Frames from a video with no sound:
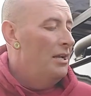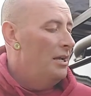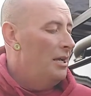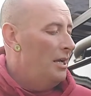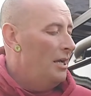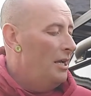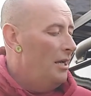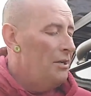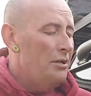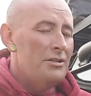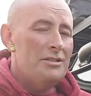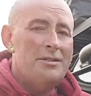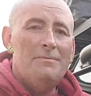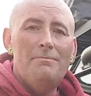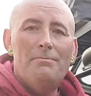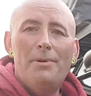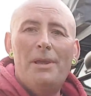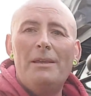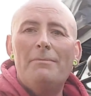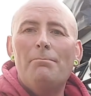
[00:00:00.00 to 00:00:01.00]
I got some
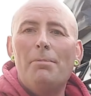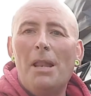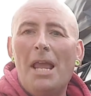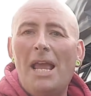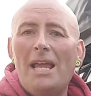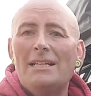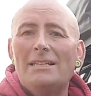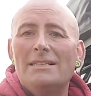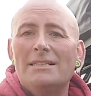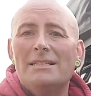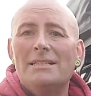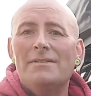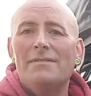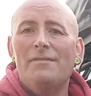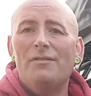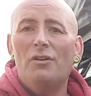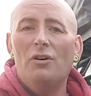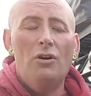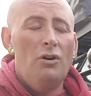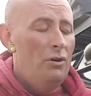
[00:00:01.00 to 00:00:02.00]
big plans
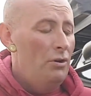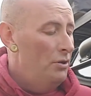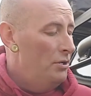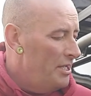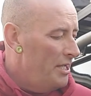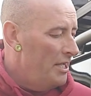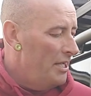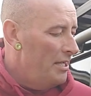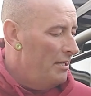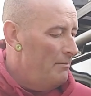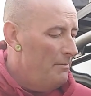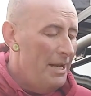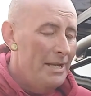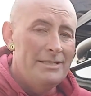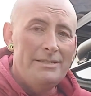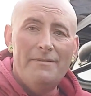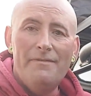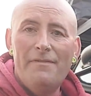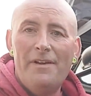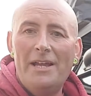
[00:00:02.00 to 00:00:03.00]
for my
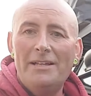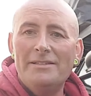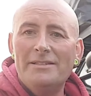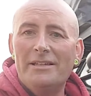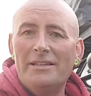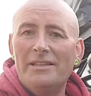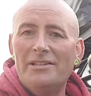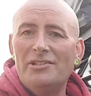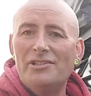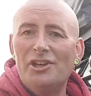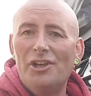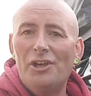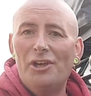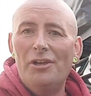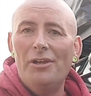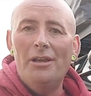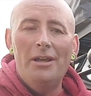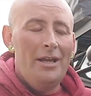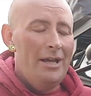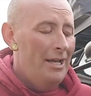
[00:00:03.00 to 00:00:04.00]
Defender this
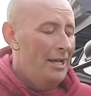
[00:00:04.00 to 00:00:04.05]
year.